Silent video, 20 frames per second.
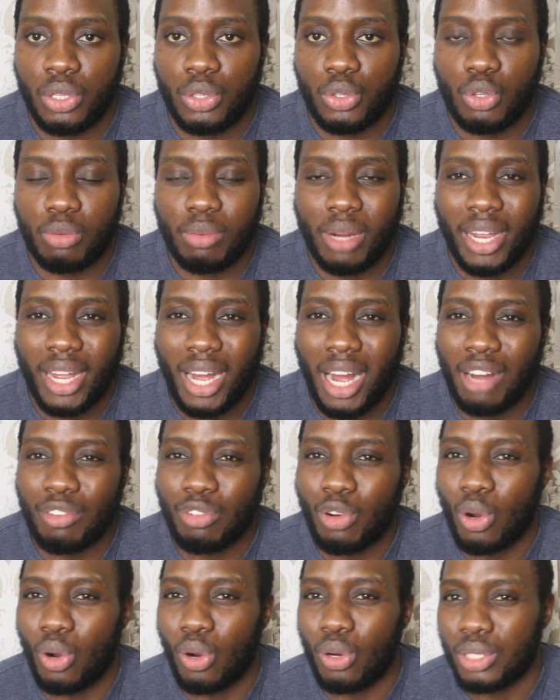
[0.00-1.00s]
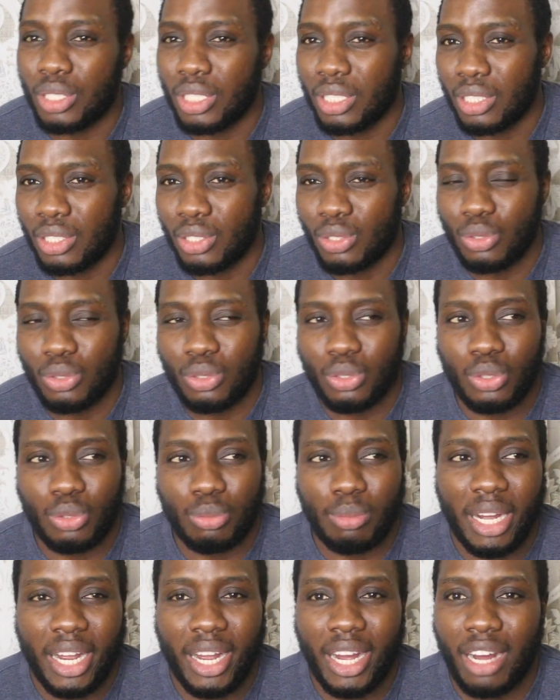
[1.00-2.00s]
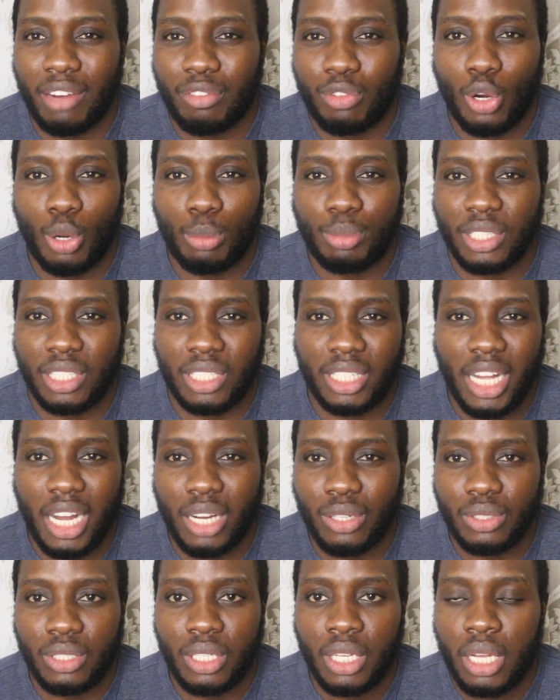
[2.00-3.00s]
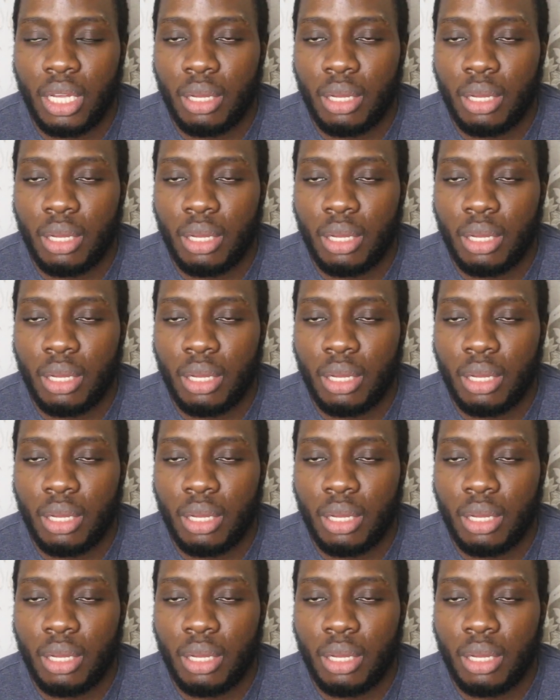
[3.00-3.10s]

You might have hurdles, you know, you might have ups and downs,